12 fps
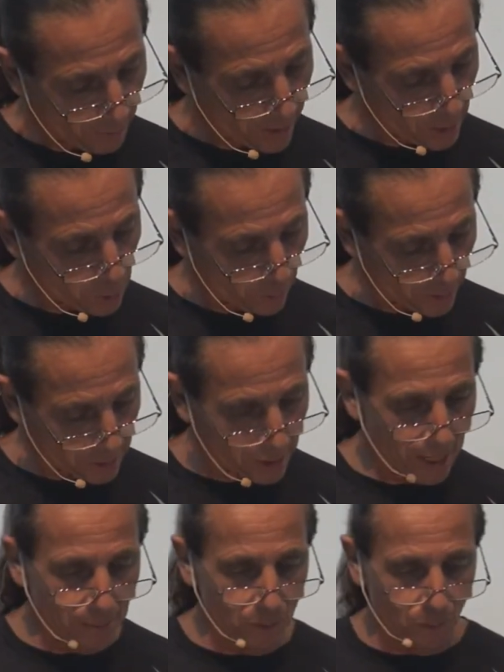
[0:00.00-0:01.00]
But each one is
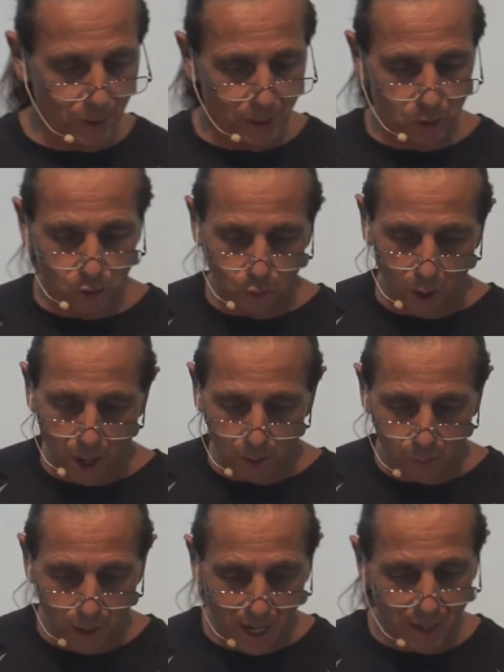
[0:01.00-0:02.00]
tempted when he is drawn
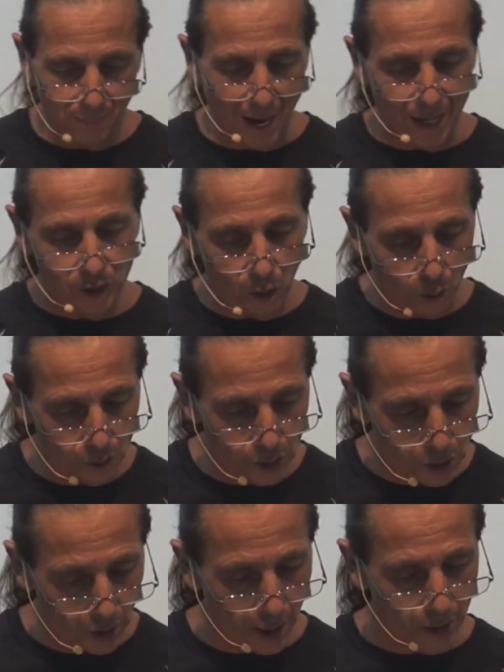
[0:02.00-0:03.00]
away by his own
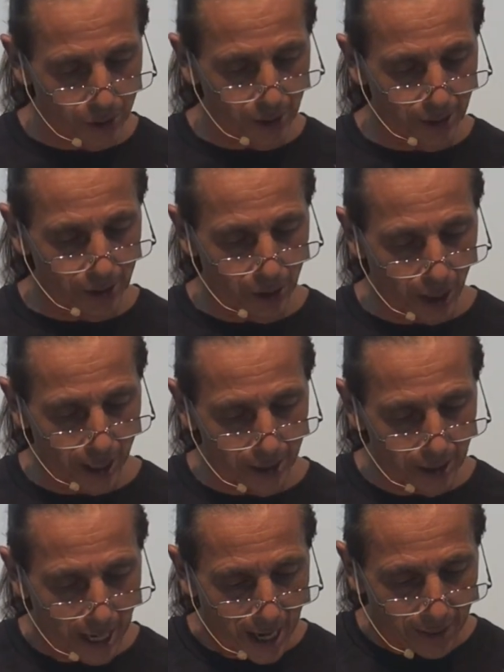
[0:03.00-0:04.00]
desires and
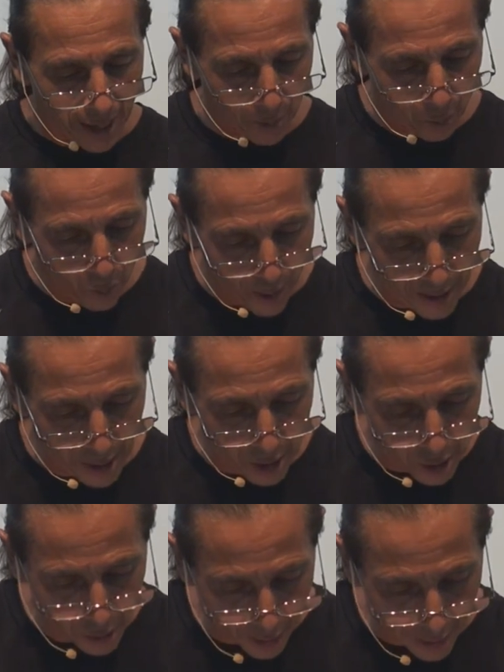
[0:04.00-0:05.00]
enticed. Then when
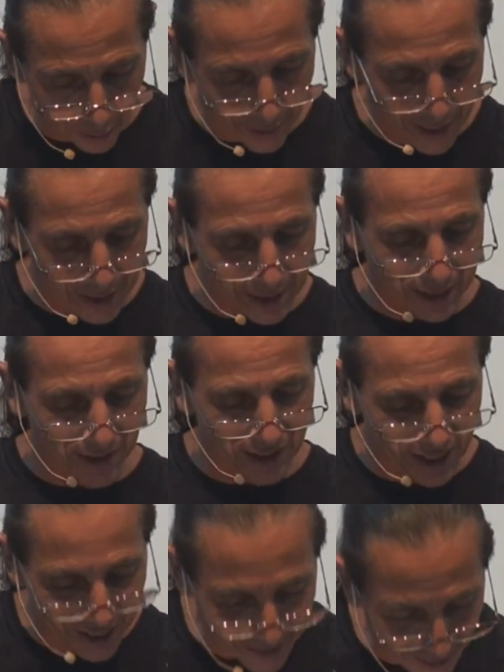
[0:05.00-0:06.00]
desire has
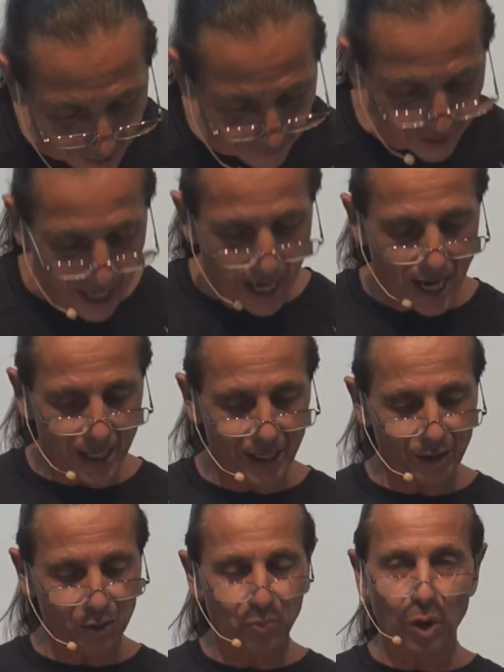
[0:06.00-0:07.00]
conceived, it
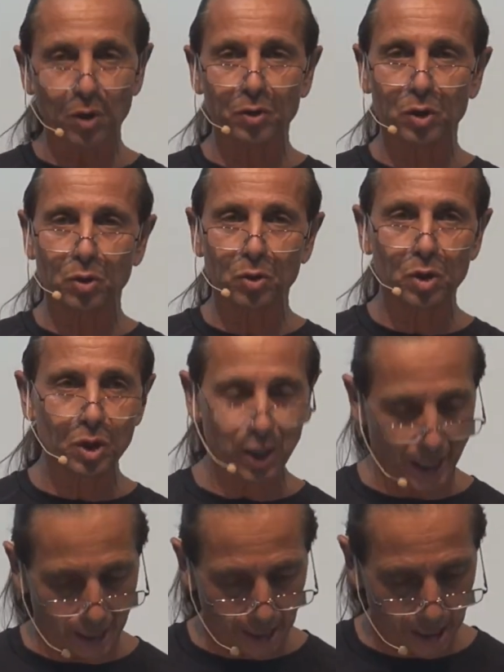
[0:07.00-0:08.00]
gives birth to
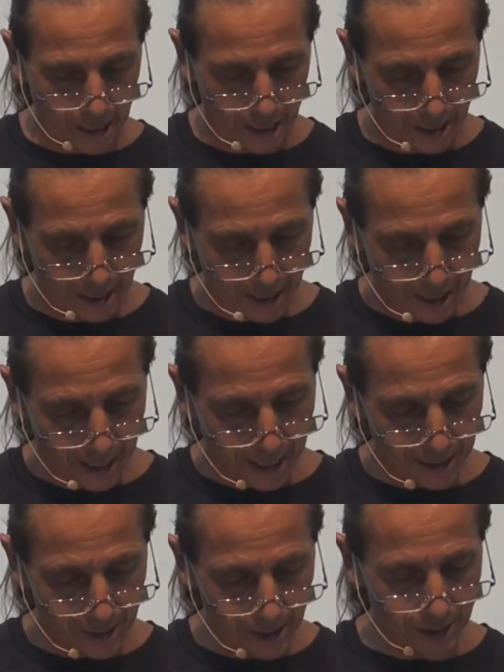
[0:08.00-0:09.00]
sin.
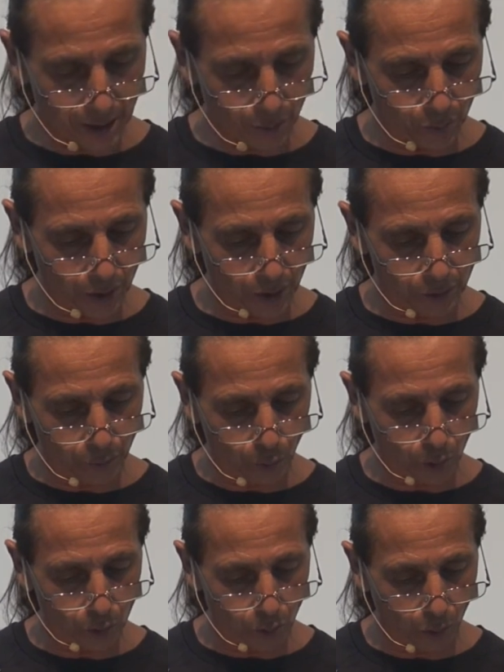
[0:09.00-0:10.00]
And sin, when it is
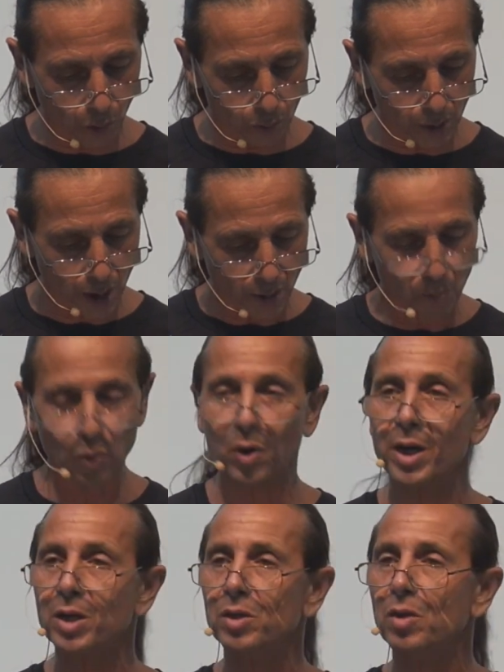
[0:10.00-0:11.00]
full grown,
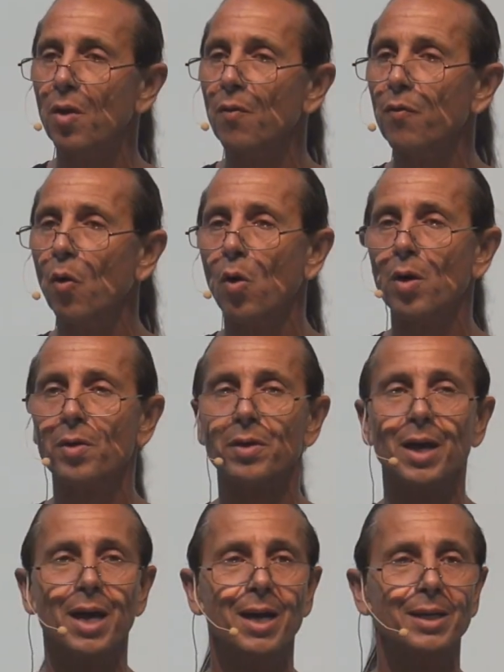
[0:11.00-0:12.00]
brings
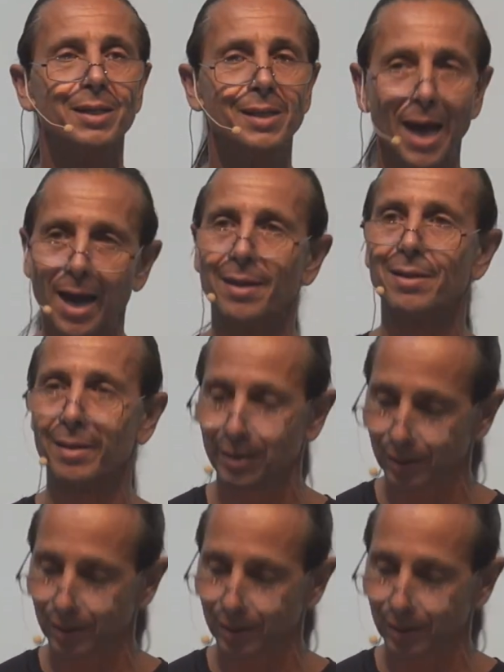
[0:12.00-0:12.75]
forth death.